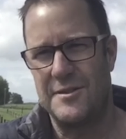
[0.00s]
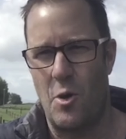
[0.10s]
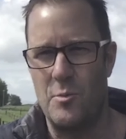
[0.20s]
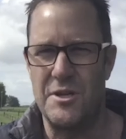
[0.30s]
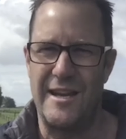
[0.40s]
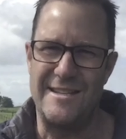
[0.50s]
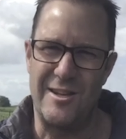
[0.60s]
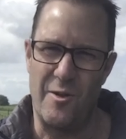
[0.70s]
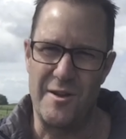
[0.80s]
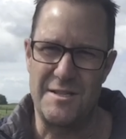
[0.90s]
Sculpture
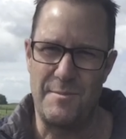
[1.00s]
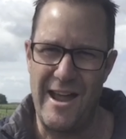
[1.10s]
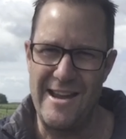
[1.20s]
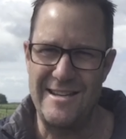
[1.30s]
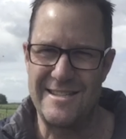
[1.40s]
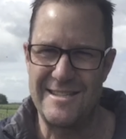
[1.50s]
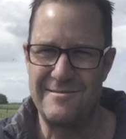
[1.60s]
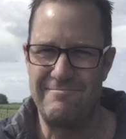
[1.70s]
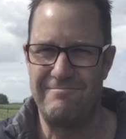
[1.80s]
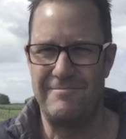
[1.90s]
needs a lot of
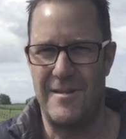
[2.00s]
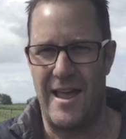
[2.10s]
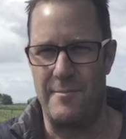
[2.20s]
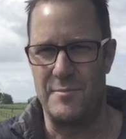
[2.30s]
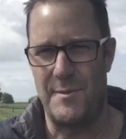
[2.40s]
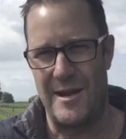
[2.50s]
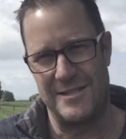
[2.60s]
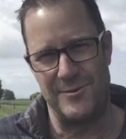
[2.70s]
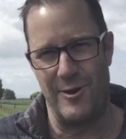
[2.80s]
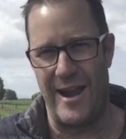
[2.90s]
space.
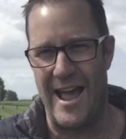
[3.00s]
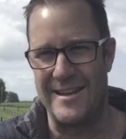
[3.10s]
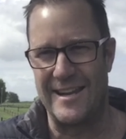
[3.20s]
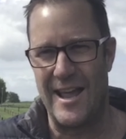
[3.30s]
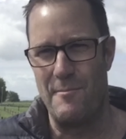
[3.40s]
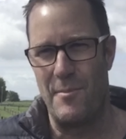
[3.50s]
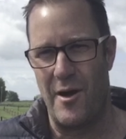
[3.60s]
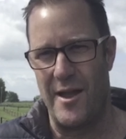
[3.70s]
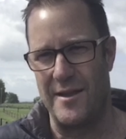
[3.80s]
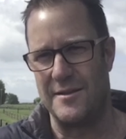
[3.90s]
Space is very hard to come
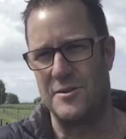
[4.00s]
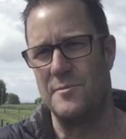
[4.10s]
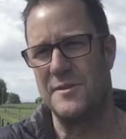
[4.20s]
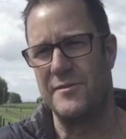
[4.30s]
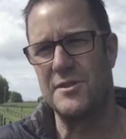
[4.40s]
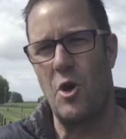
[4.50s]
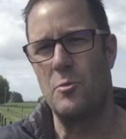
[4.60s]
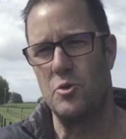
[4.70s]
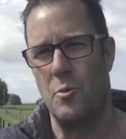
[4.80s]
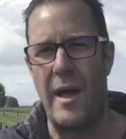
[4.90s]
by in terms of a
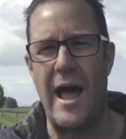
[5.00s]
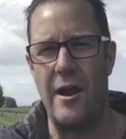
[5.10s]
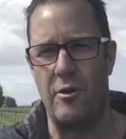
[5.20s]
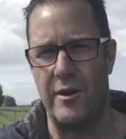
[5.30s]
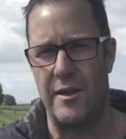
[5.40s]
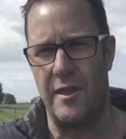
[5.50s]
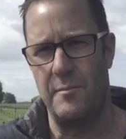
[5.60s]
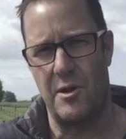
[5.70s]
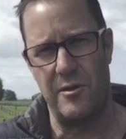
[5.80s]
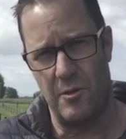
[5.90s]
sculptural park or
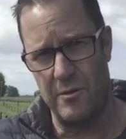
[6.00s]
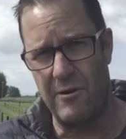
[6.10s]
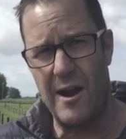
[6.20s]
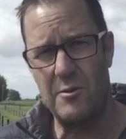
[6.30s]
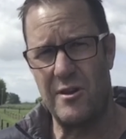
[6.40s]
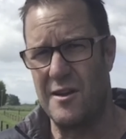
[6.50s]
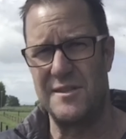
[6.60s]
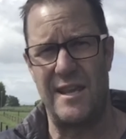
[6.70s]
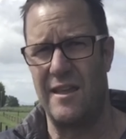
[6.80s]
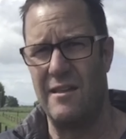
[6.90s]
anything, but I thought the rail
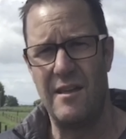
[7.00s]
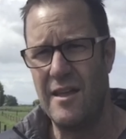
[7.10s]
trail's here.